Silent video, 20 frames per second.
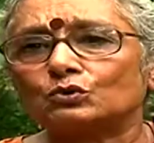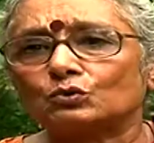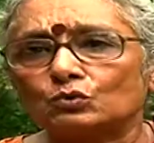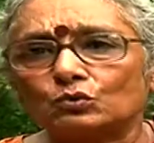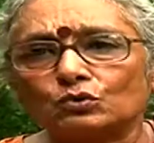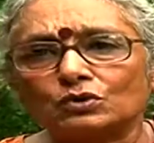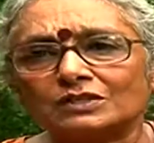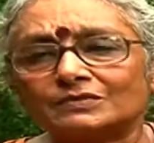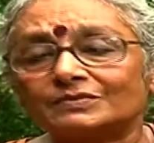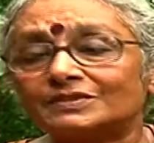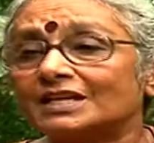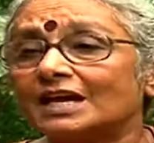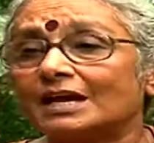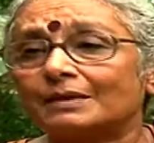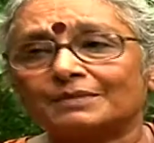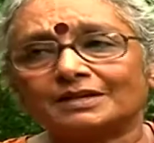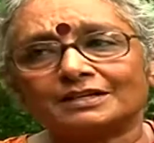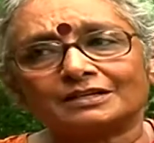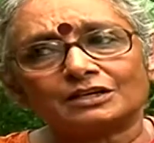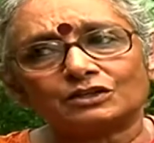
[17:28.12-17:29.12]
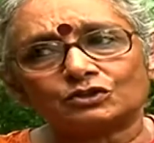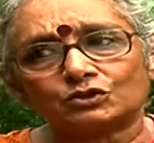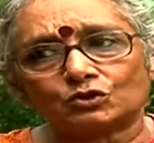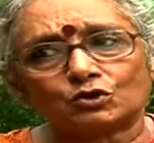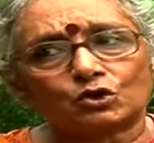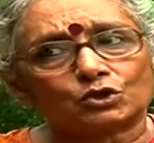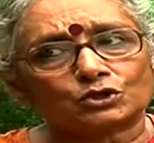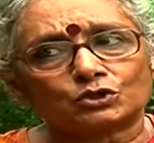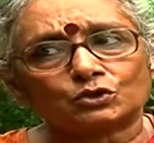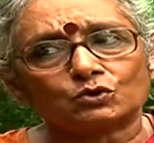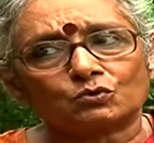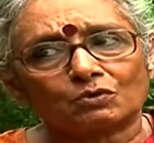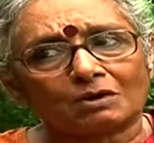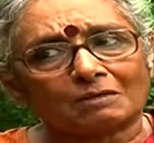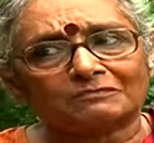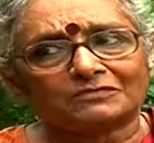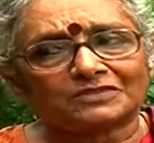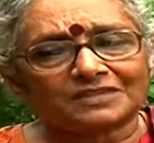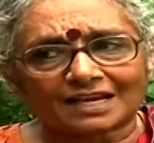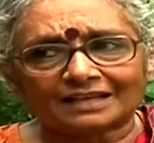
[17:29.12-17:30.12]
So rules which are amended should also go
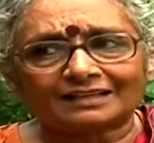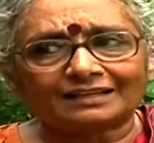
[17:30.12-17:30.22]
up